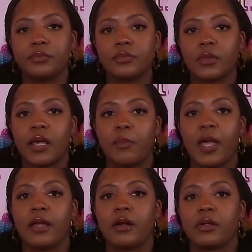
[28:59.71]
get
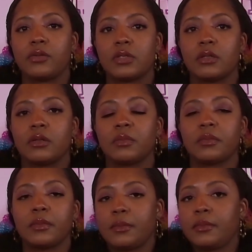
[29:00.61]
paid on YouTube.
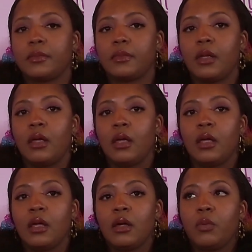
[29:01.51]

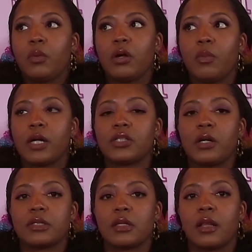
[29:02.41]
What do your watch hours
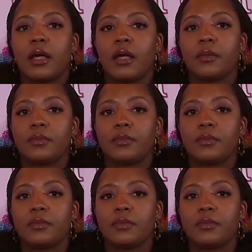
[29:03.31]
look like?